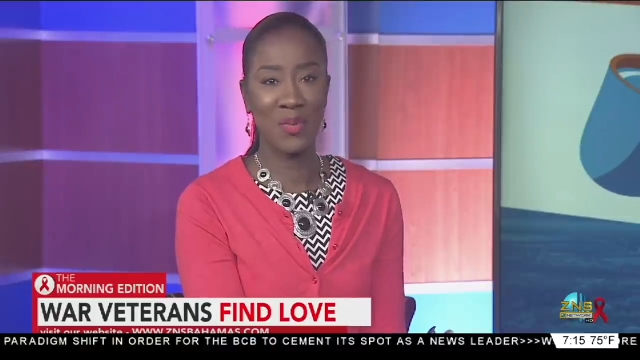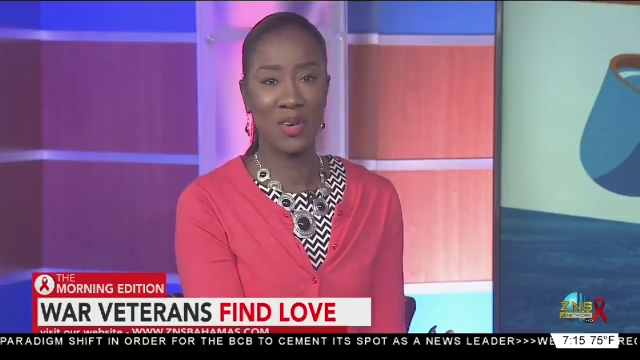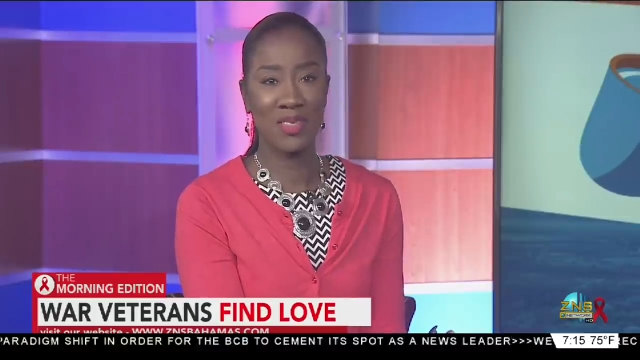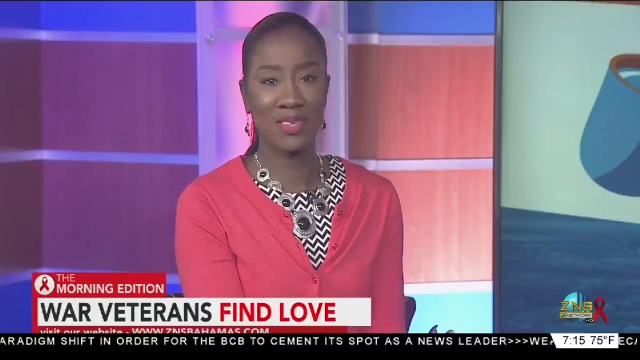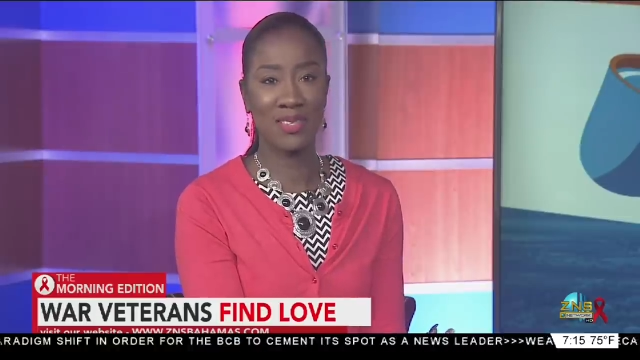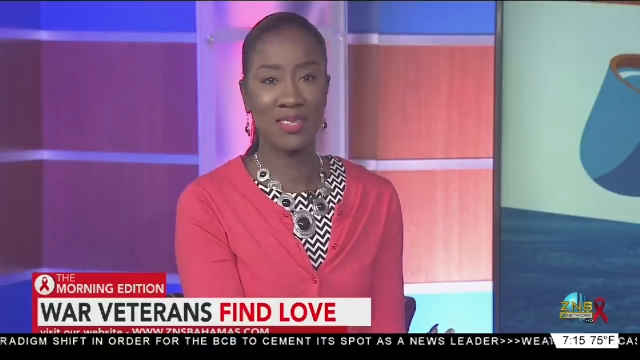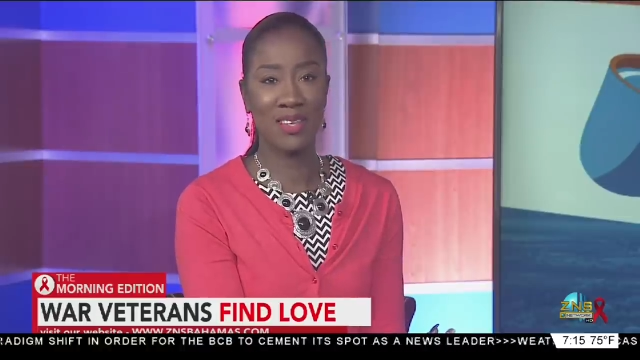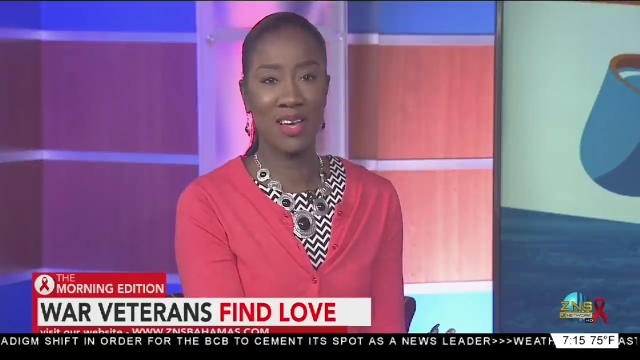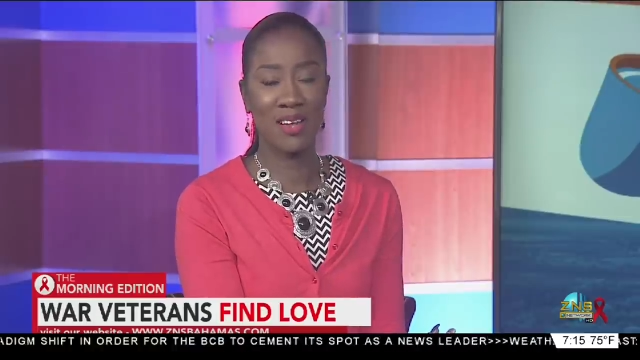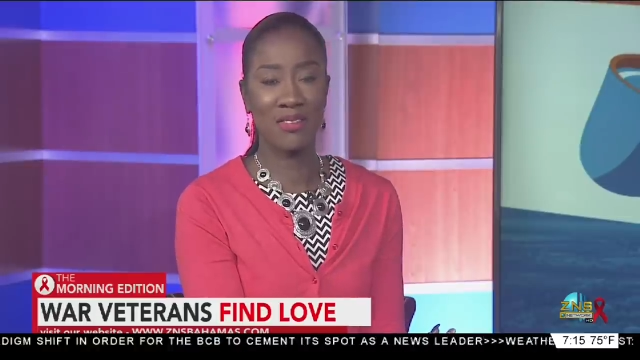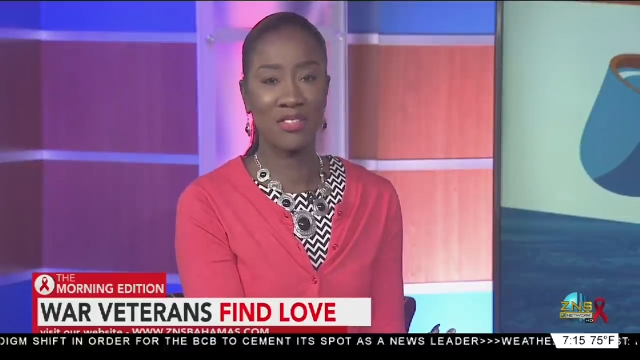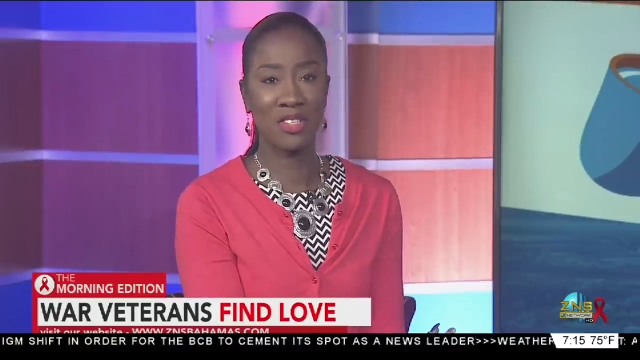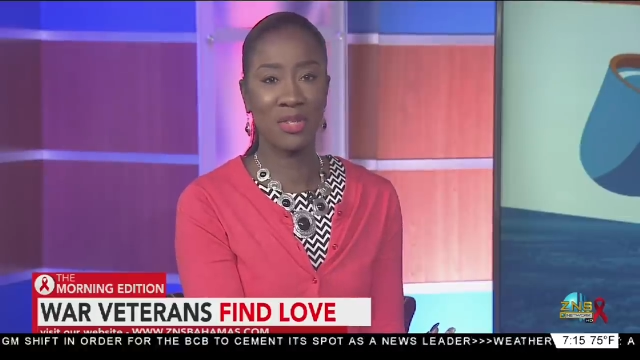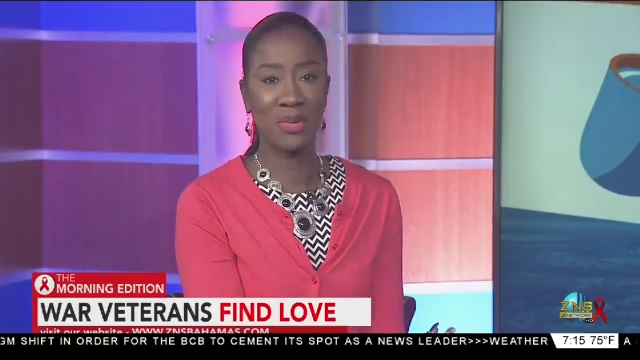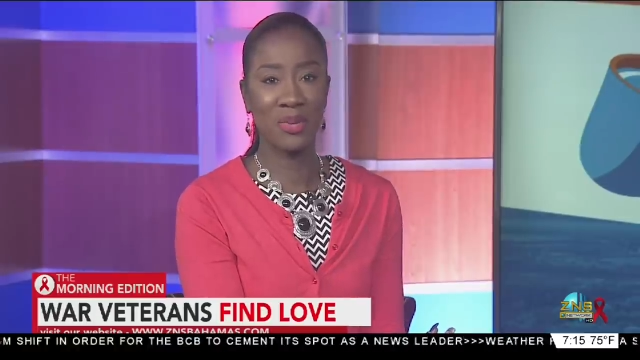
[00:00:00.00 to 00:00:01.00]
but the son
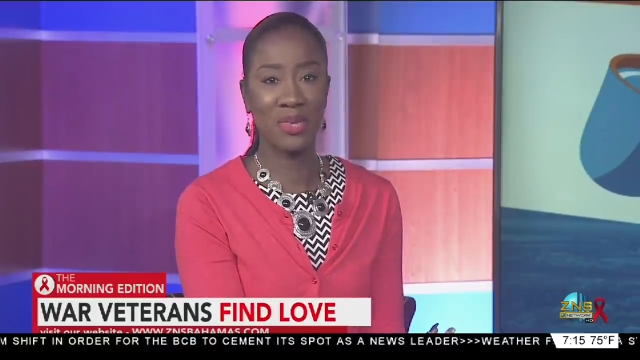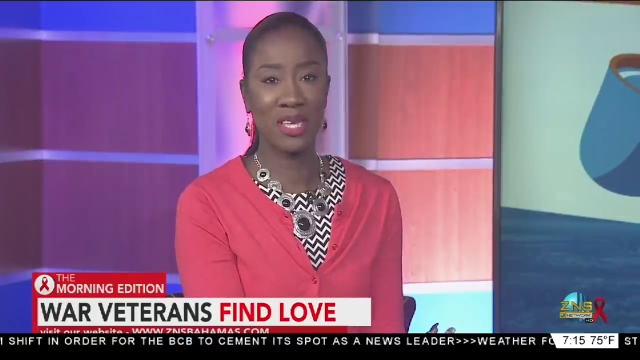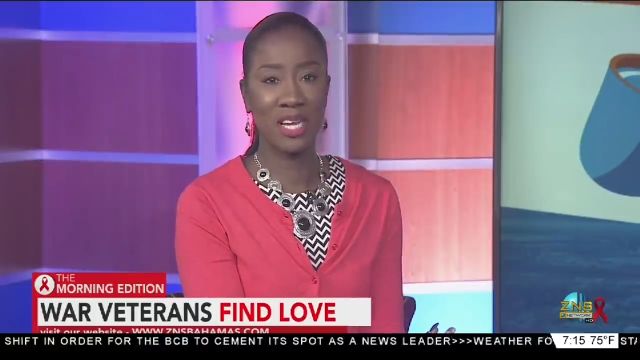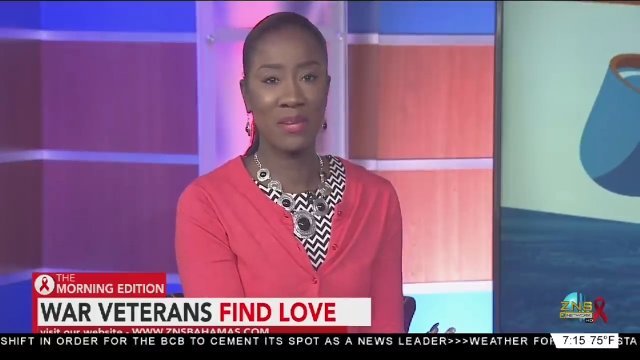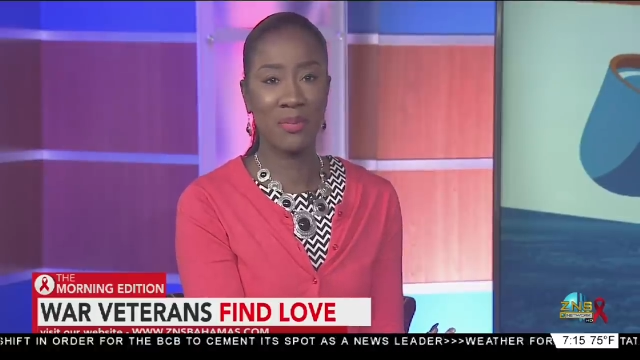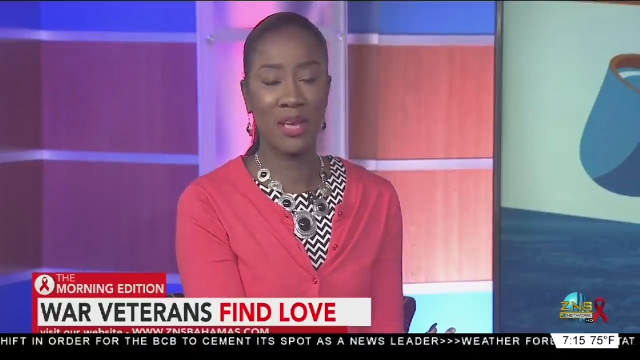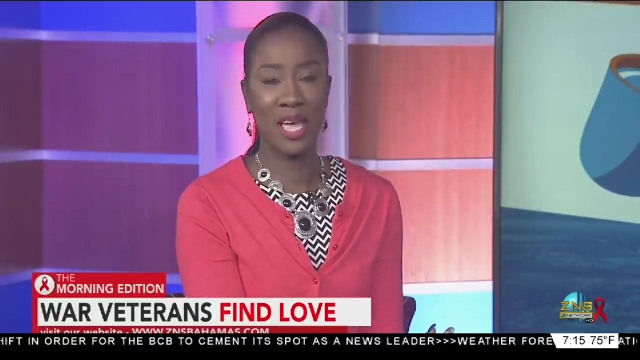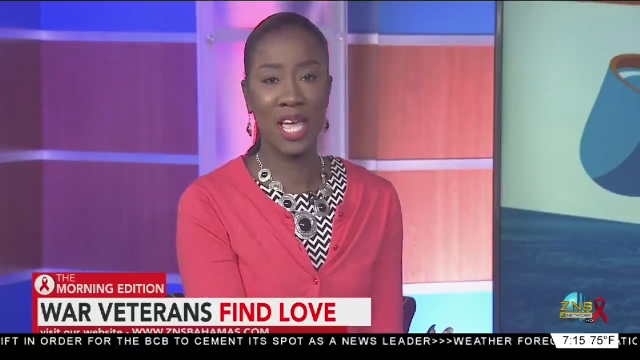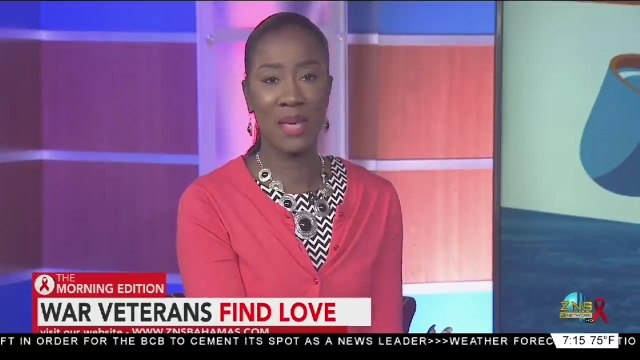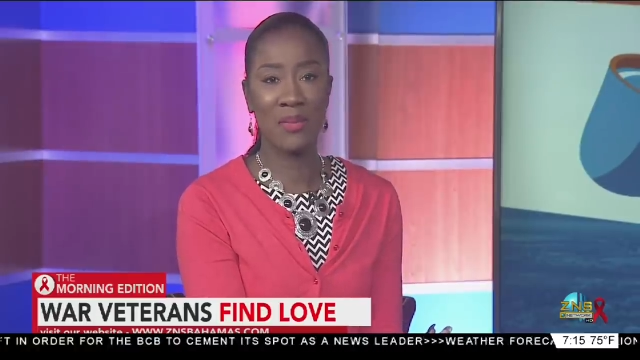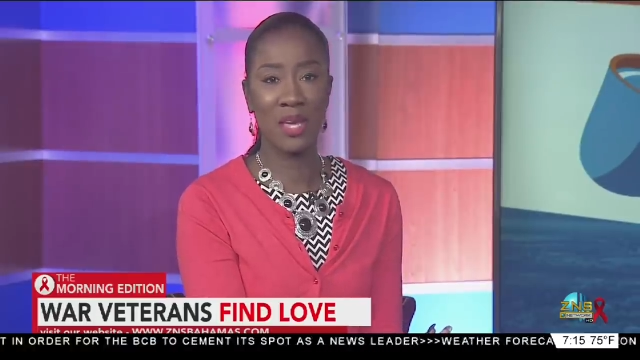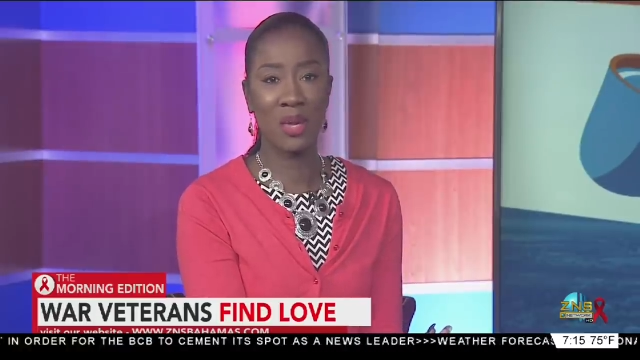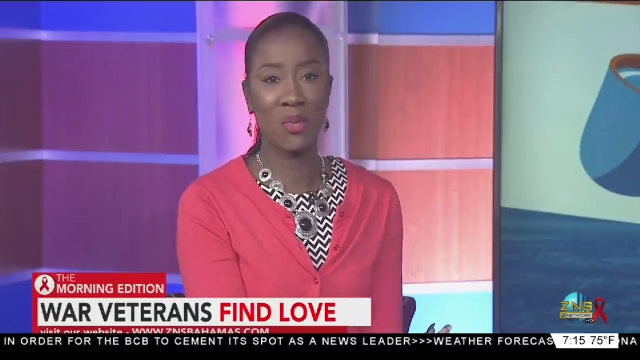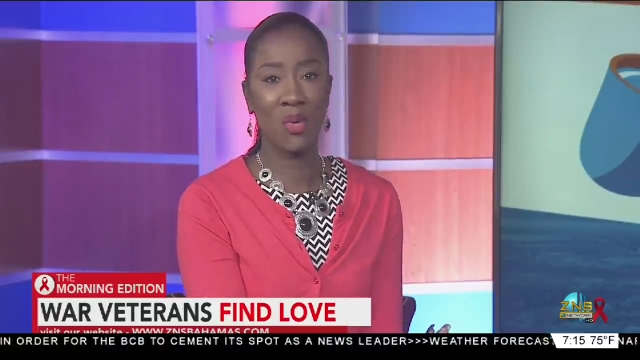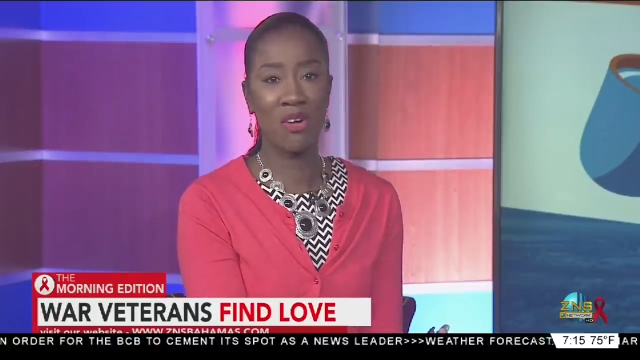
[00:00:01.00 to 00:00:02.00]
of two late
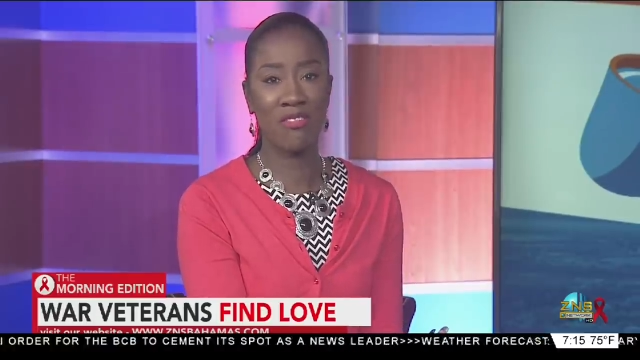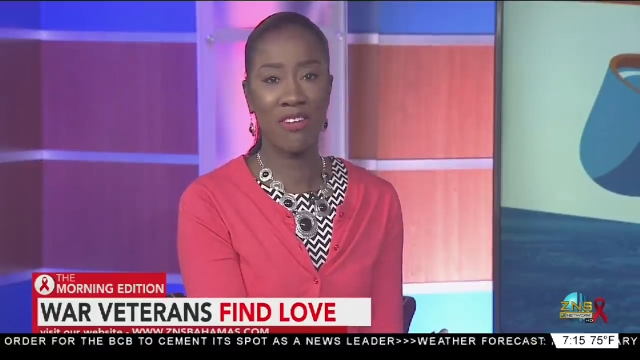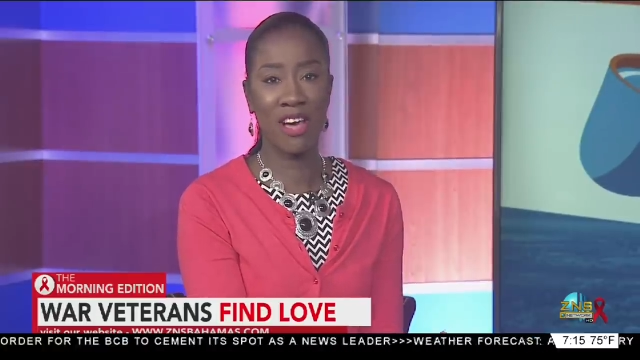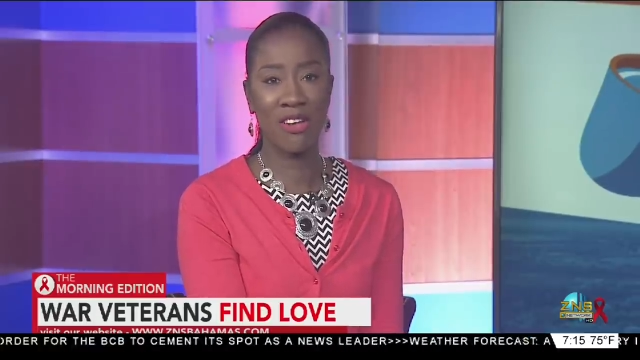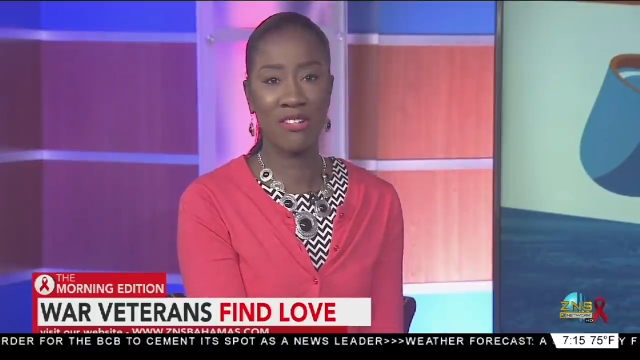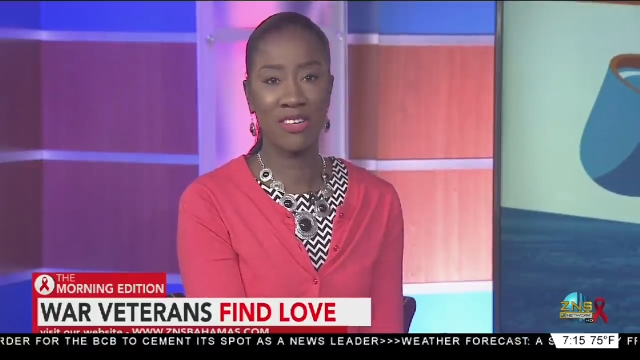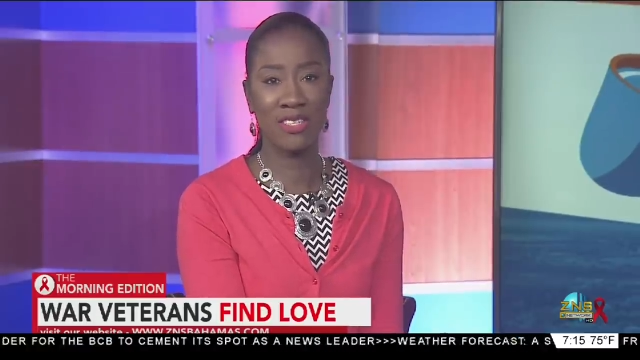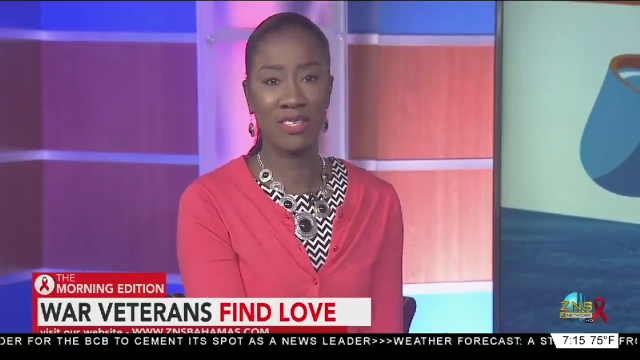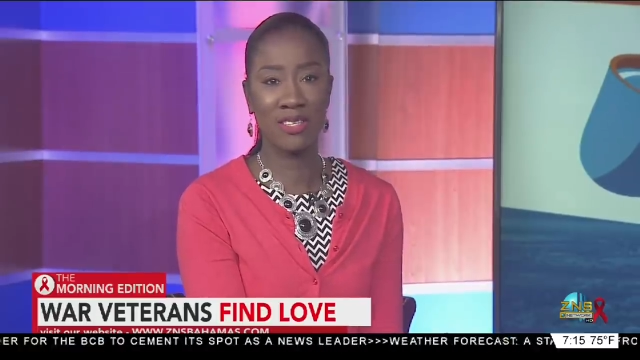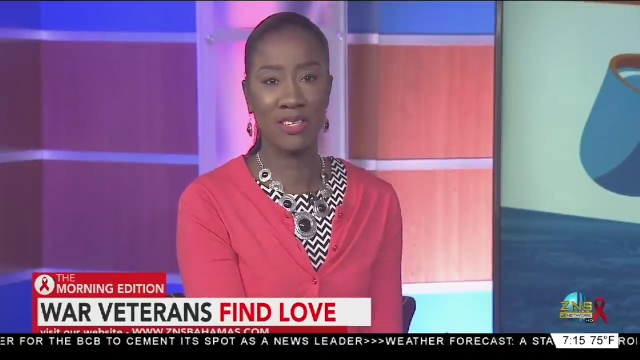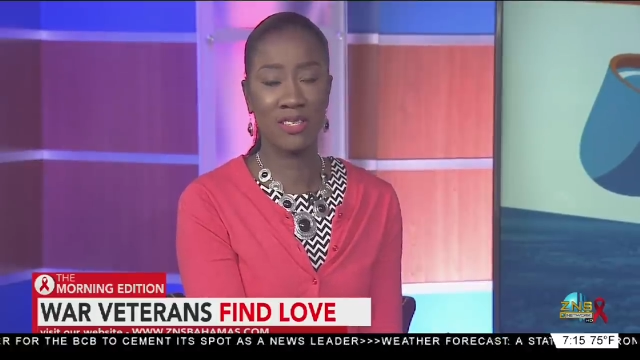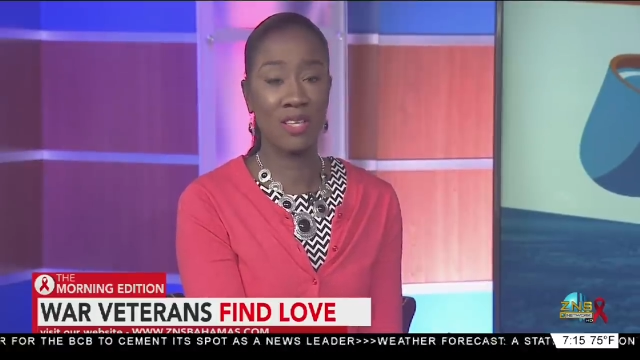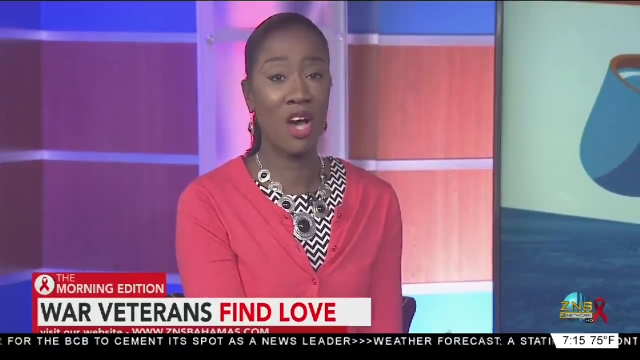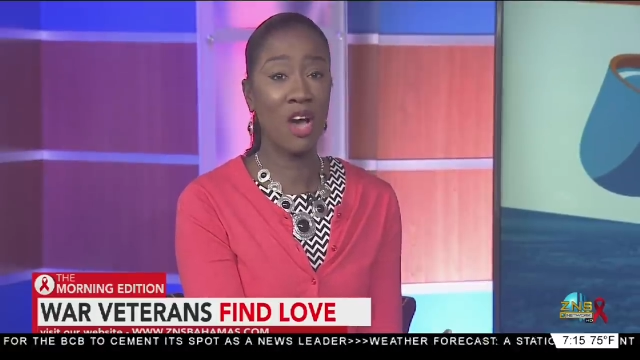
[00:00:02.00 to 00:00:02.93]
Bahamian War veterans is